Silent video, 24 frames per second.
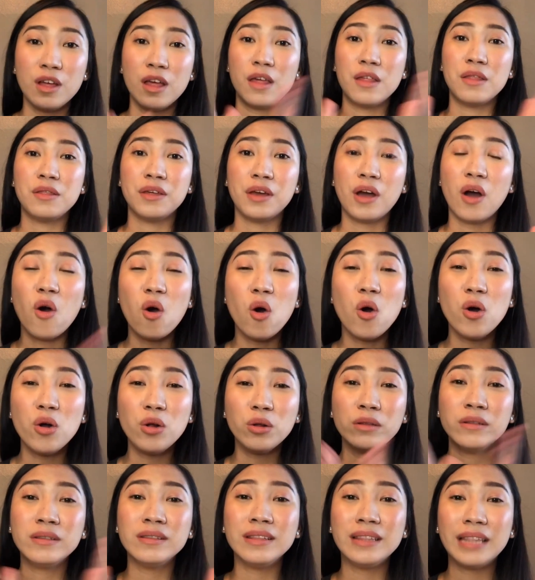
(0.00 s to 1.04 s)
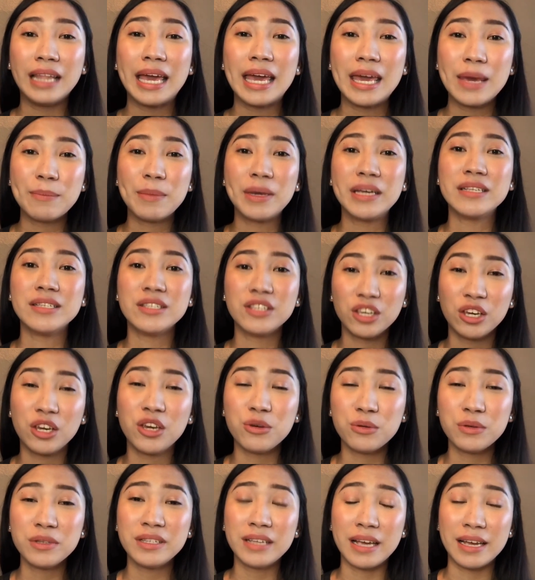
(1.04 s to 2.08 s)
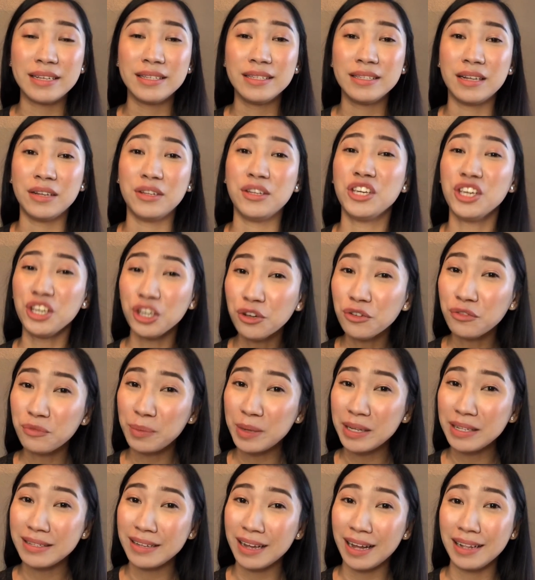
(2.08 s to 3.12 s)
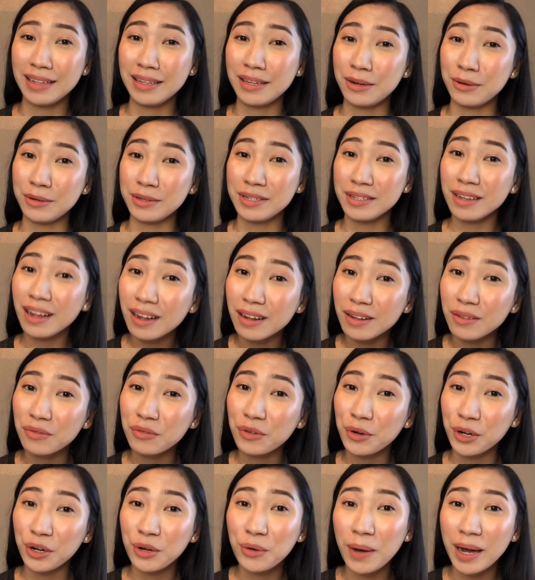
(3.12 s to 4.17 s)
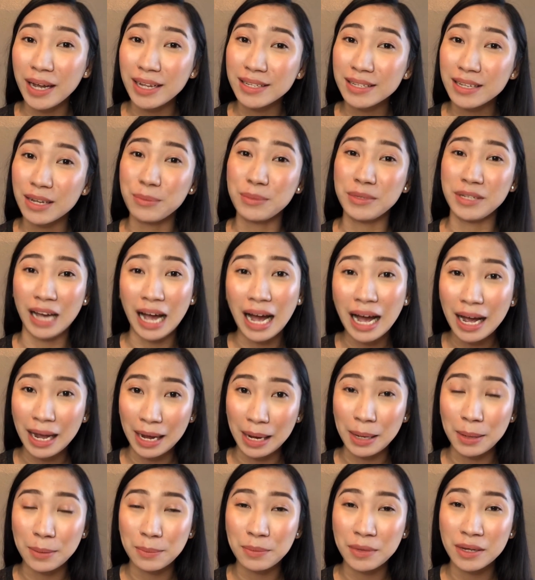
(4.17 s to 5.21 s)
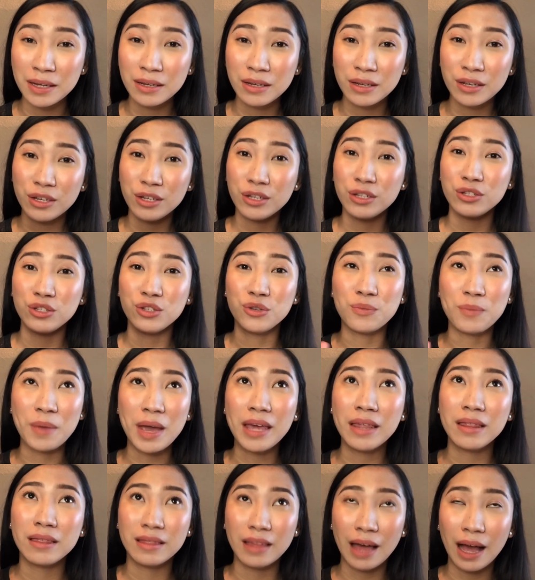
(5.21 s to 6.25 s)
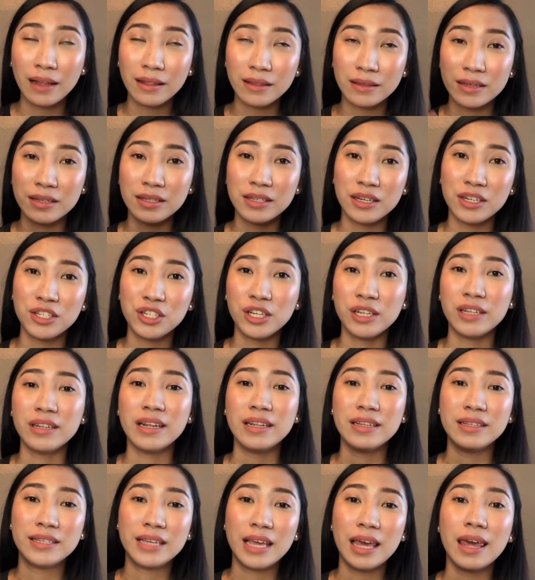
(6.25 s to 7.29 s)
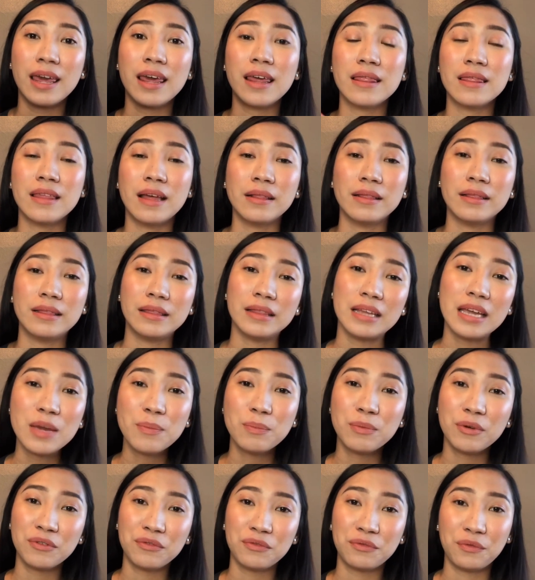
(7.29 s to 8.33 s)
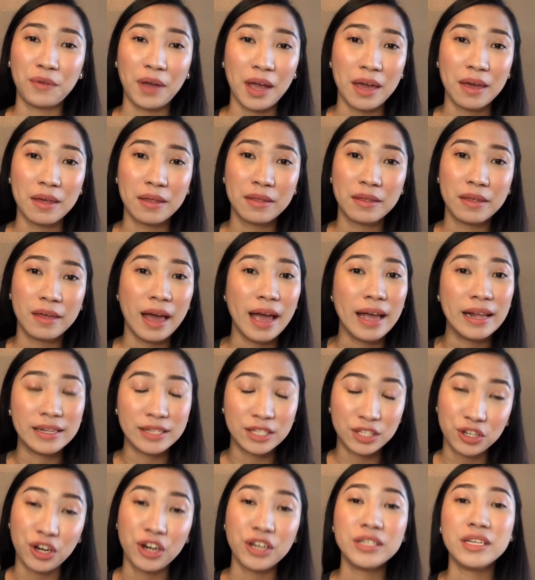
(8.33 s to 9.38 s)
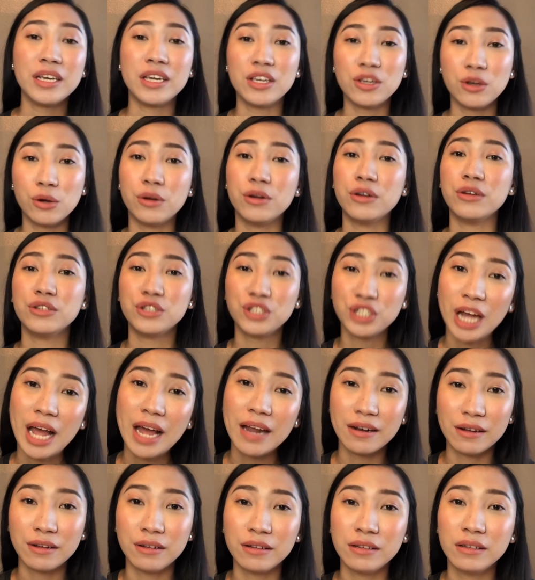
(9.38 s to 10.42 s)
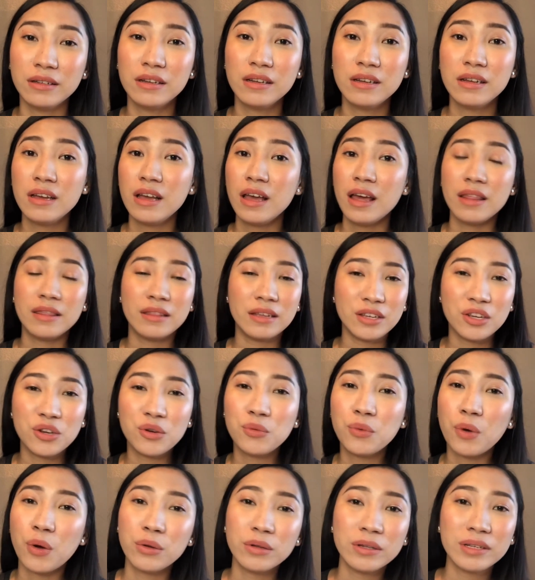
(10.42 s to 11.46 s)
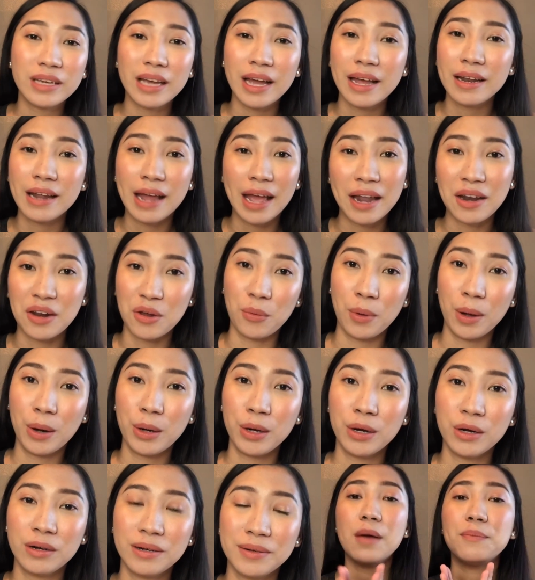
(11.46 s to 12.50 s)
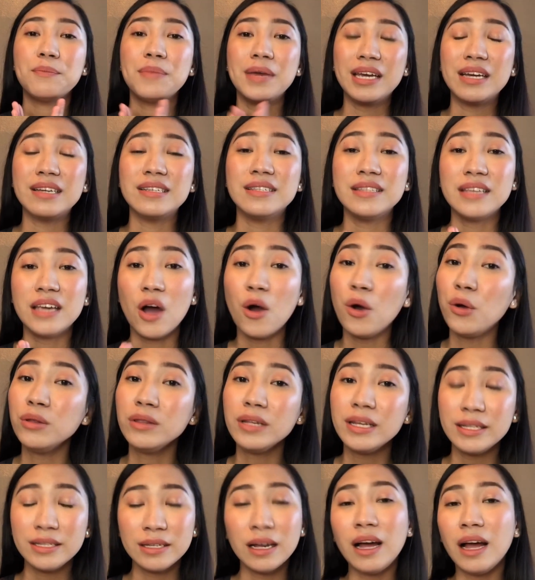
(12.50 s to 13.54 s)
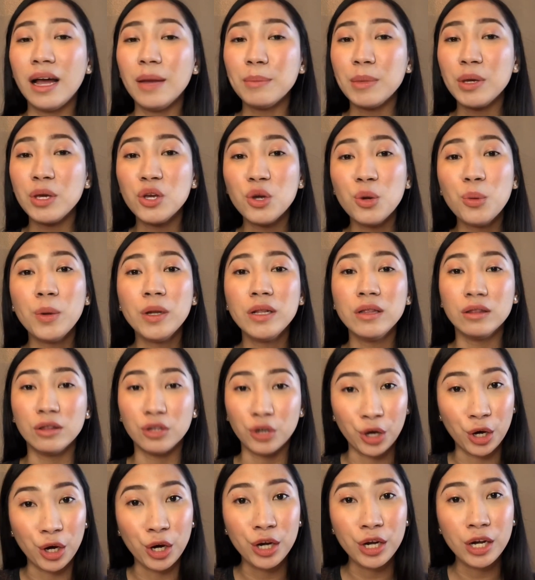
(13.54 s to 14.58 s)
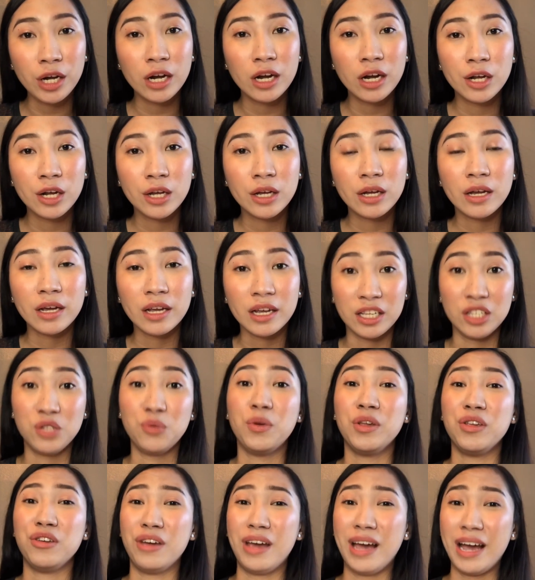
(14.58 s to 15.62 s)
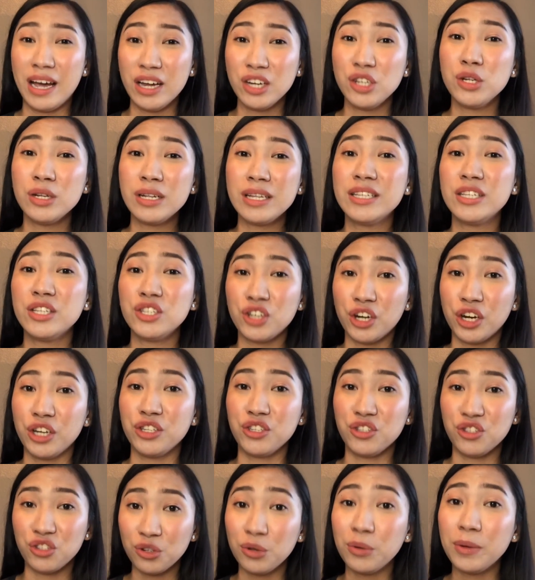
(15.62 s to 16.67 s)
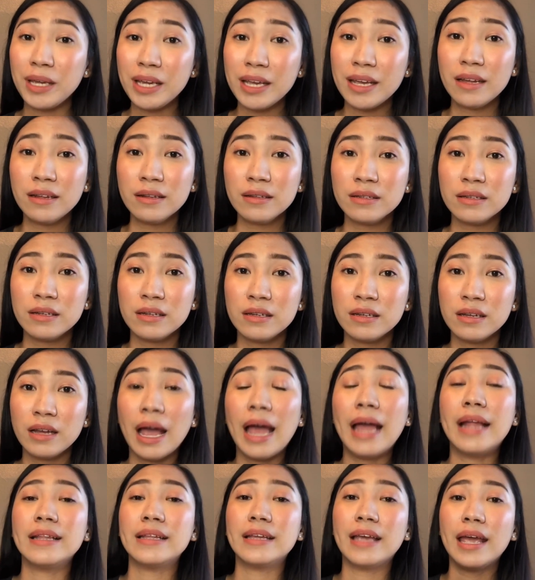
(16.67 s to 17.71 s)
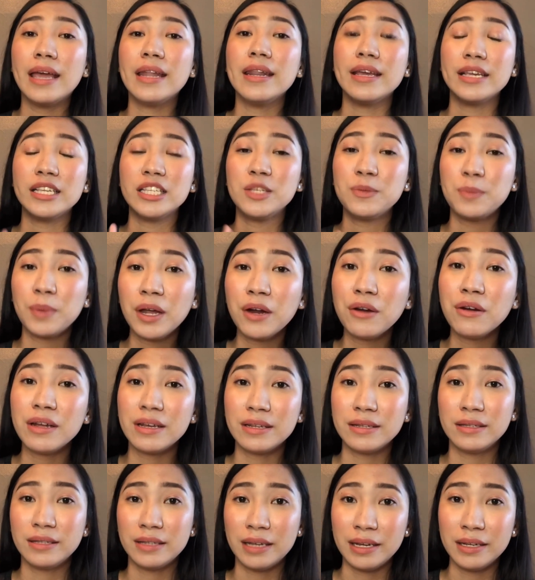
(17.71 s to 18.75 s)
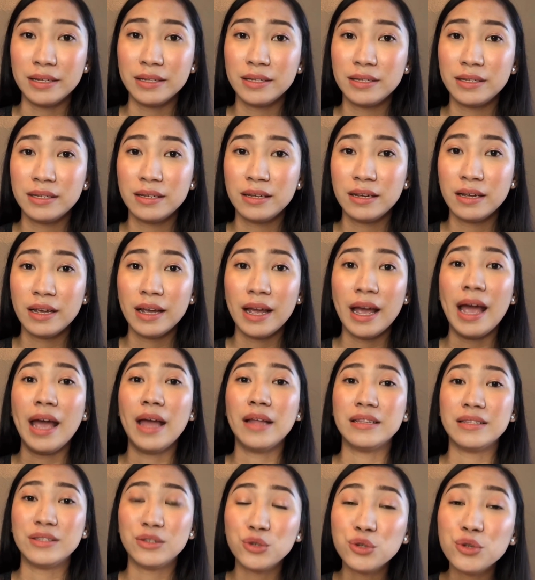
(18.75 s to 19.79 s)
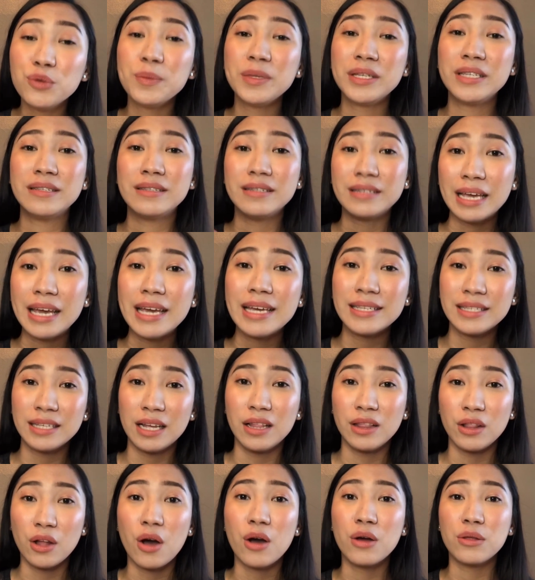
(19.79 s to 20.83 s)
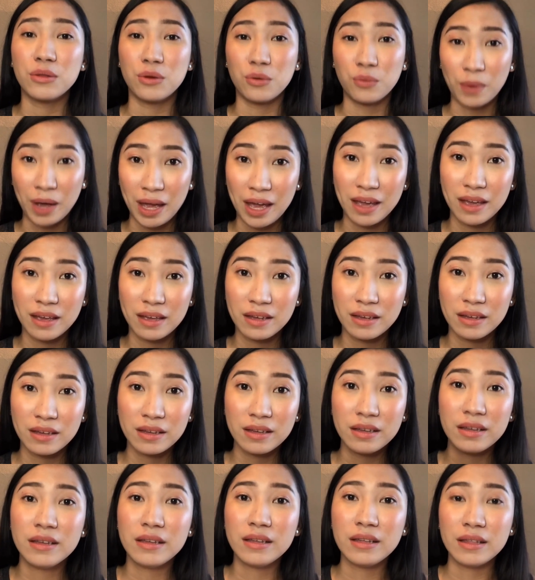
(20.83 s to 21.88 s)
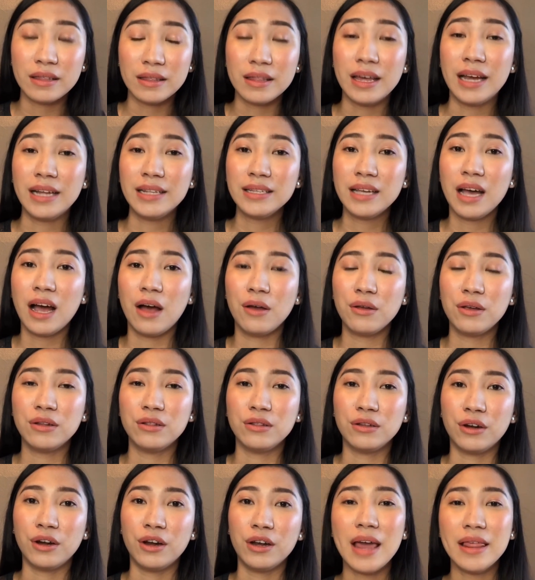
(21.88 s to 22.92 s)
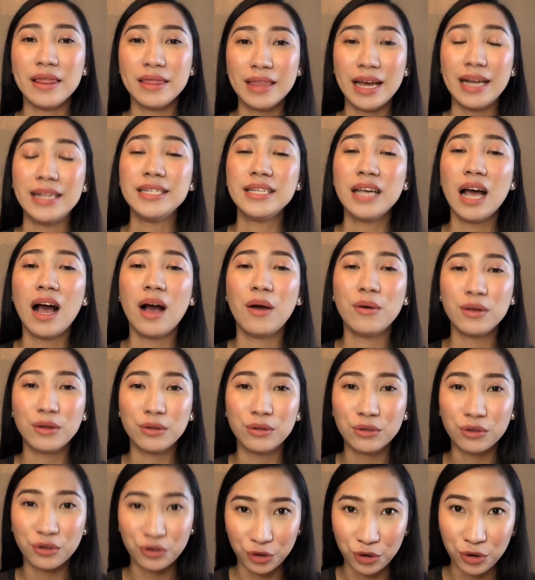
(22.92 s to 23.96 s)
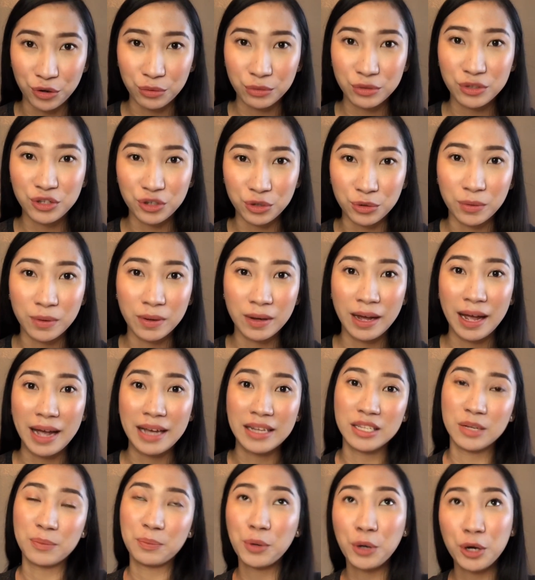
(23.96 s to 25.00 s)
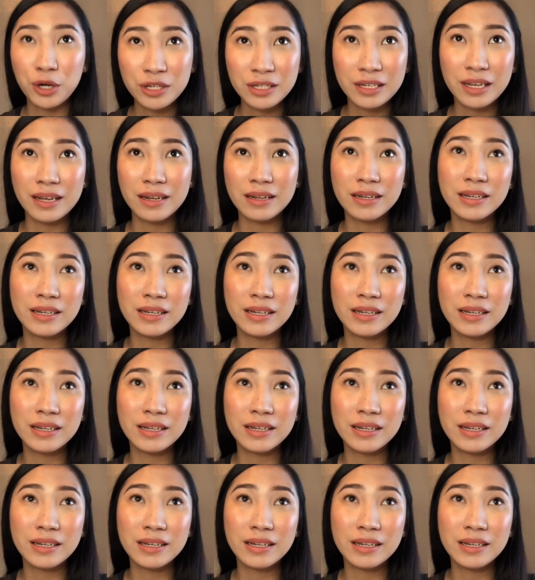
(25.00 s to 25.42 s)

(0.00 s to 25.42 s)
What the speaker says: the old lame excuses that you've been telling yourself for quite some time to make that decision and taking that leap of faith and starting your channel, then you won't get anywhere. Because the only time you will learn is when you actually start doing it and gain experiences and do mistakes along the way. That's how you learn, and that's how you'll grow too as a person